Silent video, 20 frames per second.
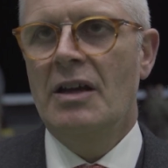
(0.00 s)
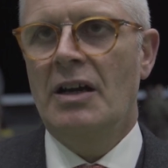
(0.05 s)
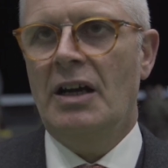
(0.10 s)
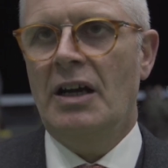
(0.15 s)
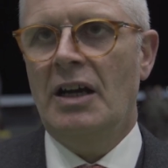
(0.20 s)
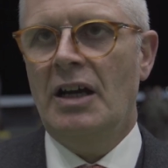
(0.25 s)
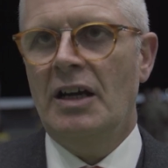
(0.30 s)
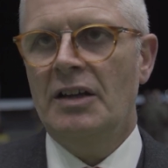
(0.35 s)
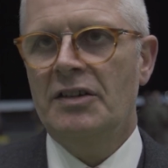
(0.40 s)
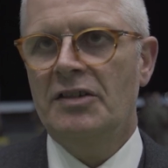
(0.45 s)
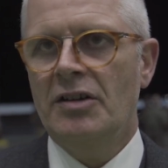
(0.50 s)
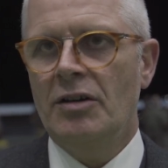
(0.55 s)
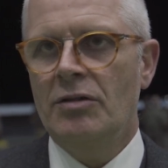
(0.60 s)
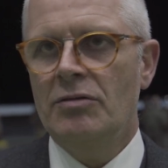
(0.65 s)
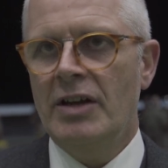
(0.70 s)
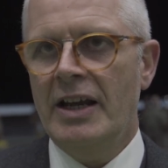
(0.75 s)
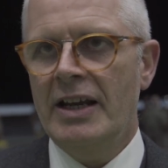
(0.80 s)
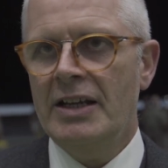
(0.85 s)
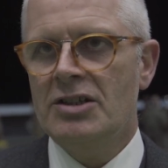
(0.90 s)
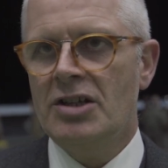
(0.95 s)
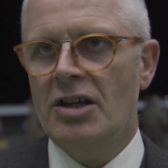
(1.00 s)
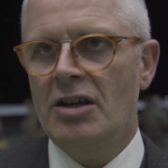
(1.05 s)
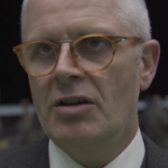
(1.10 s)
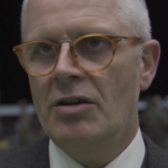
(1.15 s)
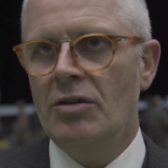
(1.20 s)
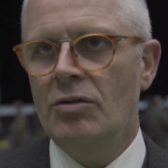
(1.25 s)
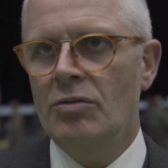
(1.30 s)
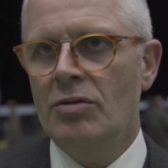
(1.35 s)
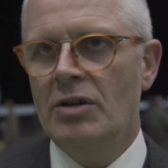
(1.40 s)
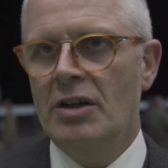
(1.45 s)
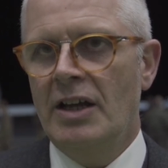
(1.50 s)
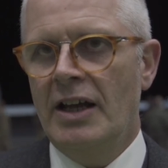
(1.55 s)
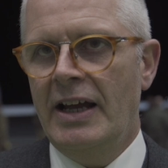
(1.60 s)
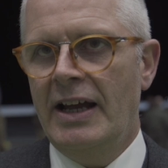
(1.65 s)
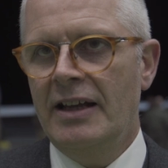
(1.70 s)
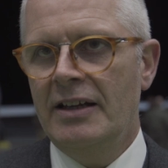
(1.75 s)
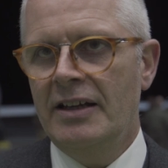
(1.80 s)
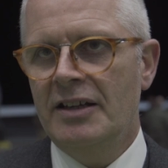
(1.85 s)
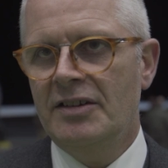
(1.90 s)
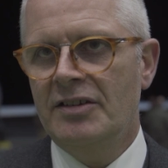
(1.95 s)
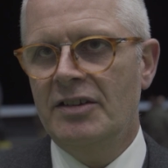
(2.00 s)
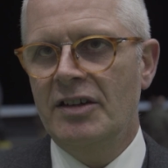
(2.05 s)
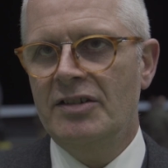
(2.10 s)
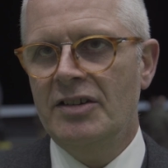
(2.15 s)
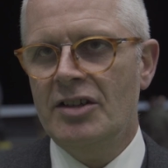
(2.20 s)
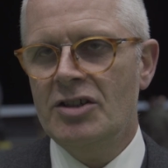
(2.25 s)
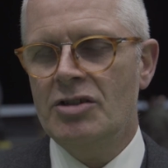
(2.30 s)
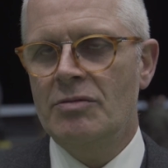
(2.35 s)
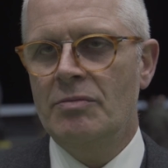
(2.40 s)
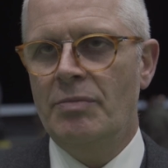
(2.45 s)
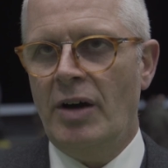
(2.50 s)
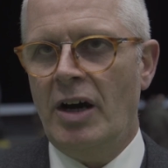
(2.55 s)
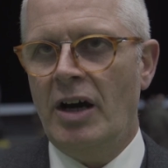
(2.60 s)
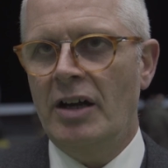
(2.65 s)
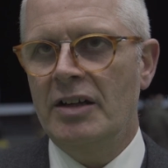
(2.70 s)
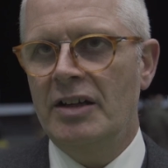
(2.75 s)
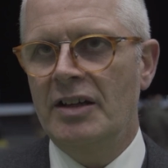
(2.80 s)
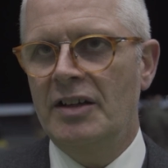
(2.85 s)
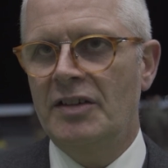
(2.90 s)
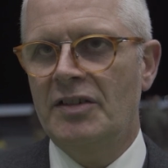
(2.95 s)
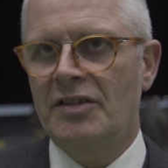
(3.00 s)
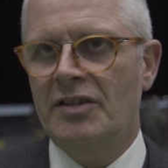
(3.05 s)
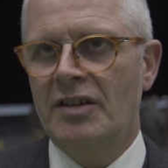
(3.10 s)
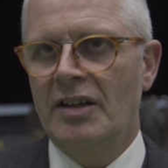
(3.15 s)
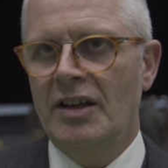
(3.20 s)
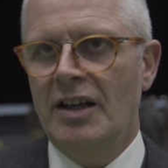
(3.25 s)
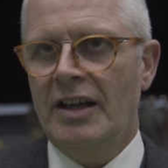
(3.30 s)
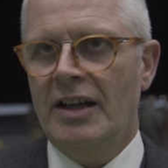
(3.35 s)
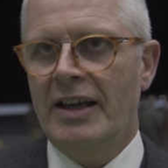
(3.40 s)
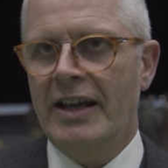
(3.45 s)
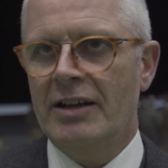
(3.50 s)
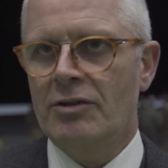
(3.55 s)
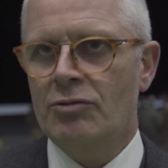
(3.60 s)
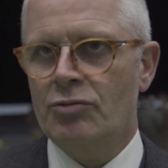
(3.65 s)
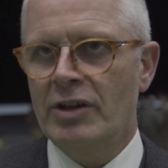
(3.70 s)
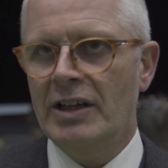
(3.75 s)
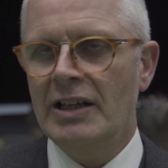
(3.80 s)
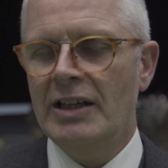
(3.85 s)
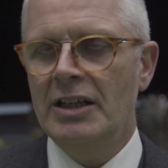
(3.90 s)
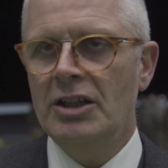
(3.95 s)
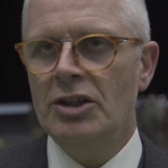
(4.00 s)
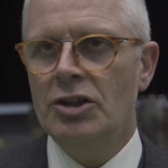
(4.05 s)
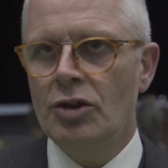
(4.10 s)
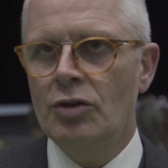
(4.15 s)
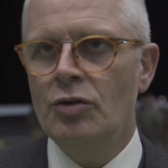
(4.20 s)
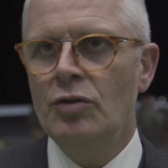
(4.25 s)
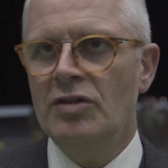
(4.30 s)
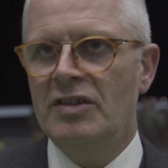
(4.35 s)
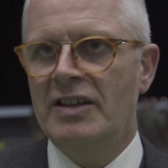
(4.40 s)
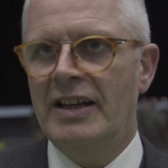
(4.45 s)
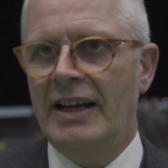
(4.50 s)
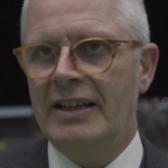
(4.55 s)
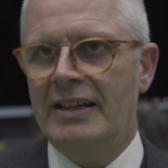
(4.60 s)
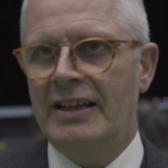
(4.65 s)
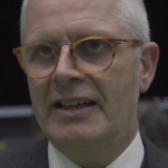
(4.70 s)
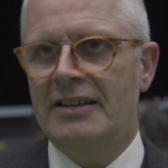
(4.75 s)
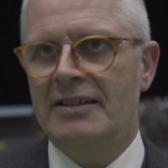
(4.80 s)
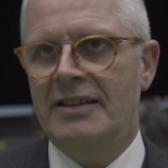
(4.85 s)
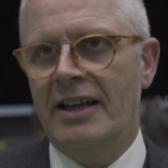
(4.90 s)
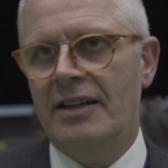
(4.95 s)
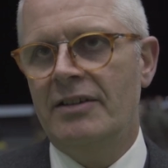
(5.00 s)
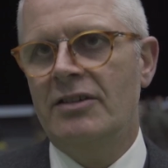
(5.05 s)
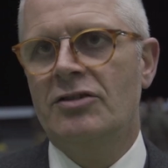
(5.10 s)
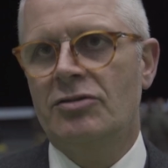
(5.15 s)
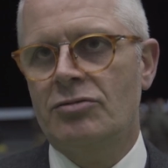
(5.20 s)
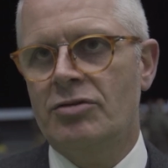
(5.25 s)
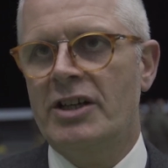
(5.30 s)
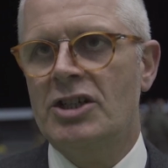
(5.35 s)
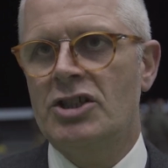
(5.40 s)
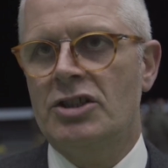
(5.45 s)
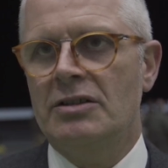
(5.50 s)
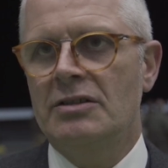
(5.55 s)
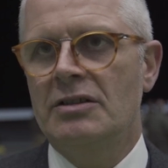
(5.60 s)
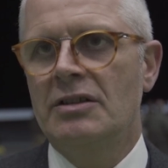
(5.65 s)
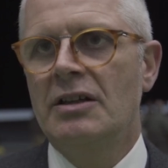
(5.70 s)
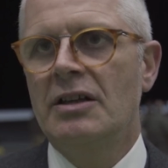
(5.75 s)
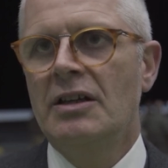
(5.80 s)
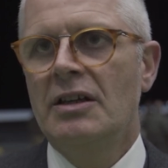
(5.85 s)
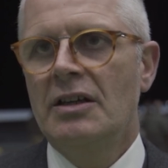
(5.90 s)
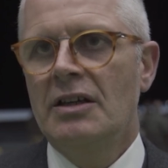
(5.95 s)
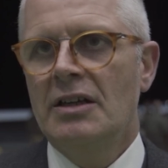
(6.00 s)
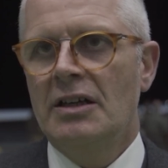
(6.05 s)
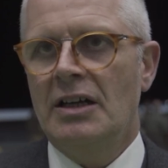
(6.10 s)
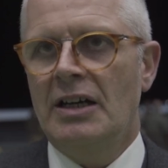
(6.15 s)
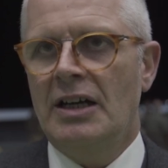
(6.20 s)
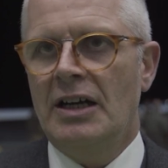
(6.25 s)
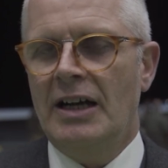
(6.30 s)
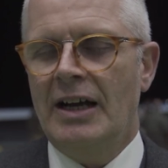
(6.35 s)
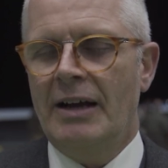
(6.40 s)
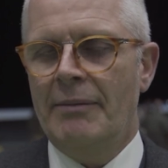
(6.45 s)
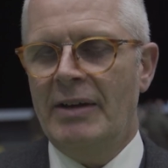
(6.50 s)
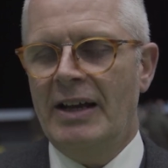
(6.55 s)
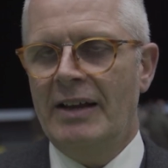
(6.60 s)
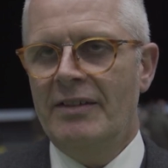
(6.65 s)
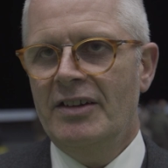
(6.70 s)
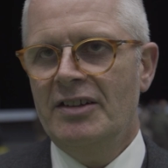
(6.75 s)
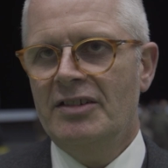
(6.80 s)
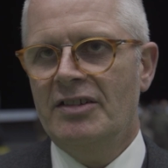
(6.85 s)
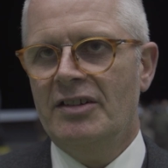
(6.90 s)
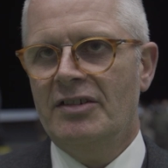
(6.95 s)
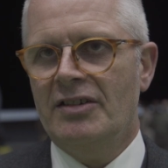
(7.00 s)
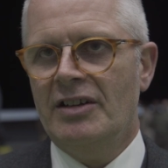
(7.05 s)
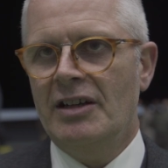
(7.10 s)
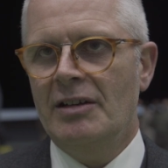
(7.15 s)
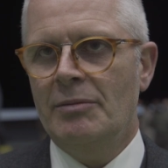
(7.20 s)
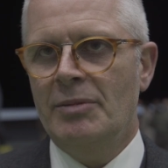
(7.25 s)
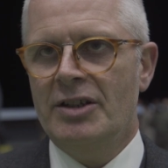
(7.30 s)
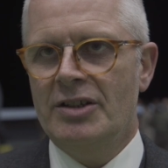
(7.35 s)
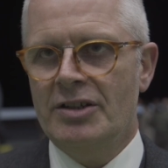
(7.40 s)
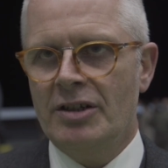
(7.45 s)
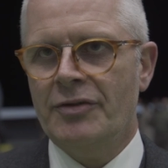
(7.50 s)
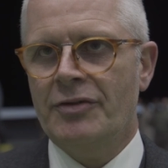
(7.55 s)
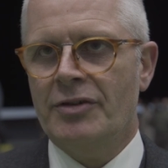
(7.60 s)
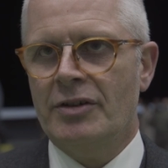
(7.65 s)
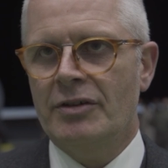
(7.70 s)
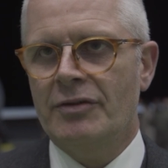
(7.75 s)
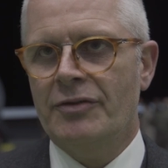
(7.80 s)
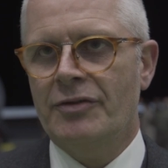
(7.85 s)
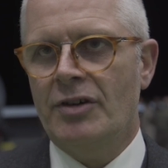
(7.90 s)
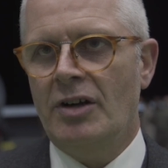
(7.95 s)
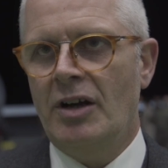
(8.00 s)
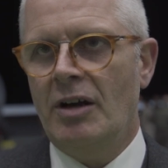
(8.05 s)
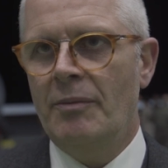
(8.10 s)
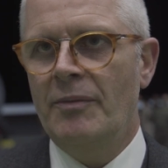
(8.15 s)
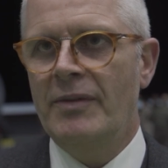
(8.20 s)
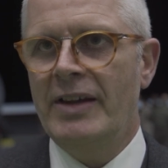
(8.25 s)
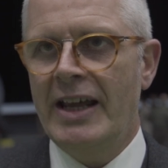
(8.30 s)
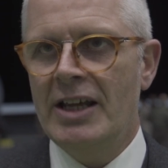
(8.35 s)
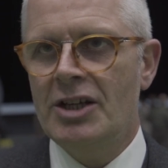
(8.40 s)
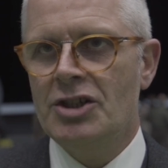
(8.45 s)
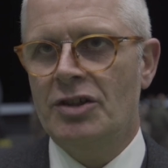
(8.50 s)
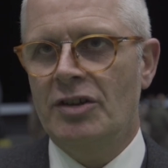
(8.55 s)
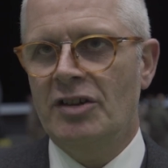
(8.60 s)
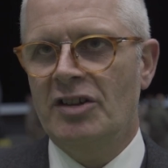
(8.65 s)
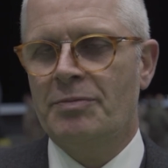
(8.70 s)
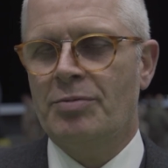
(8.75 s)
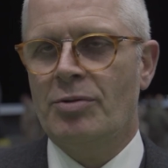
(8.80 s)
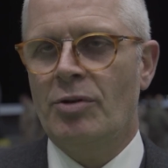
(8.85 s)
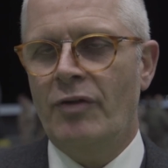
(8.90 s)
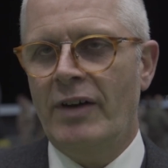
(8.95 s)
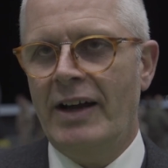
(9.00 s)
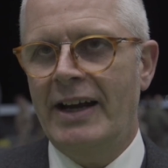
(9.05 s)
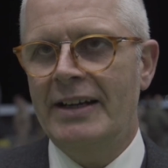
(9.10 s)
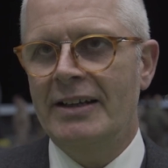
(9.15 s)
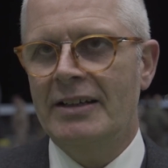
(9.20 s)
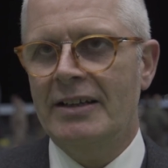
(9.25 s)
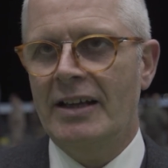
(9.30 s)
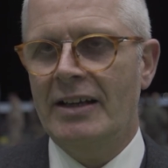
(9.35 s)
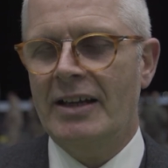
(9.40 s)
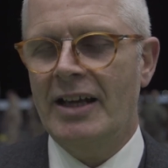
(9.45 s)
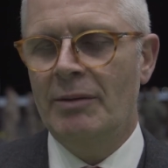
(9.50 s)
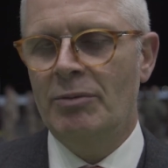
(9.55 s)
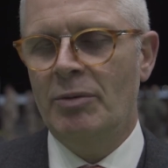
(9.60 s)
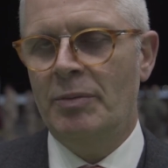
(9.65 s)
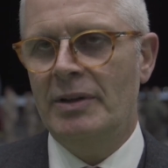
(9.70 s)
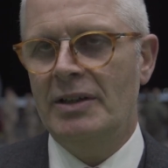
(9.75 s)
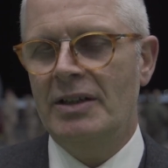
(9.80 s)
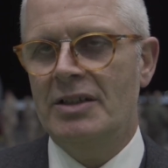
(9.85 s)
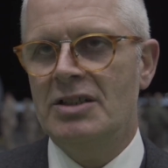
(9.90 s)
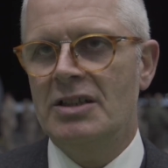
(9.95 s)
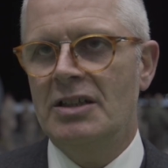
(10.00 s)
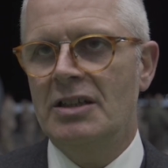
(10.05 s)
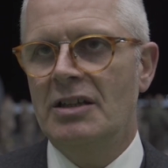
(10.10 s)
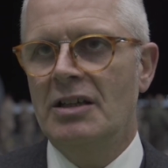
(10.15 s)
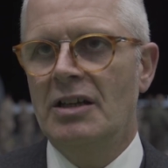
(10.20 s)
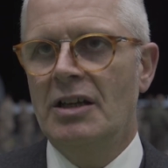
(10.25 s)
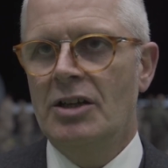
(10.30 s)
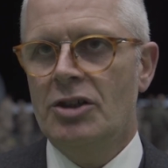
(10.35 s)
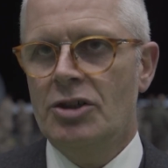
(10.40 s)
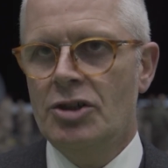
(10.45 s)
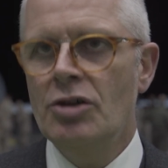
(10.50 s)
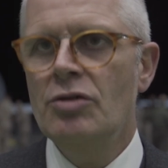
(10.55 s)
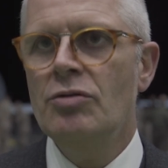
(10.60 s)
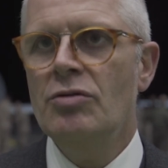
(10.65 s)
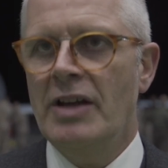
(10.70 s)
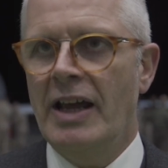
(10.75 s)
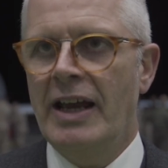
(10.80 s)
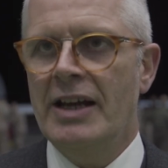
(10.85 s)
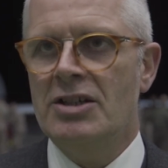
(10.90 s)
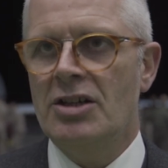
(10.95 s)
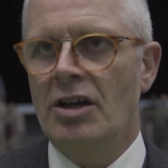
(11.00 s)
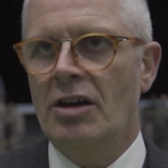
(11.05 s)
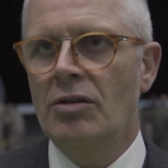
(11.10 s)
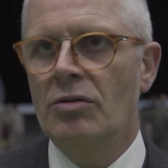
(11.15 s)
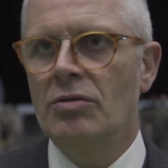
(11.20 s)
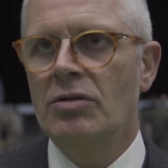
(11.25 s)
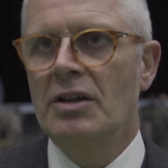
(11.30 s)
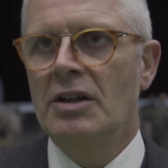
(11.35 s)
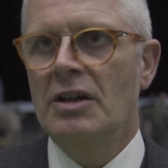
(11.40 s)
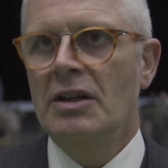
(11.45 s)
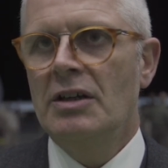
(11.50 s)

Uh, so NATO and its decision bodies can really use that at their discretion. Um, and this is a little bit different from nations providing a capability to NATO.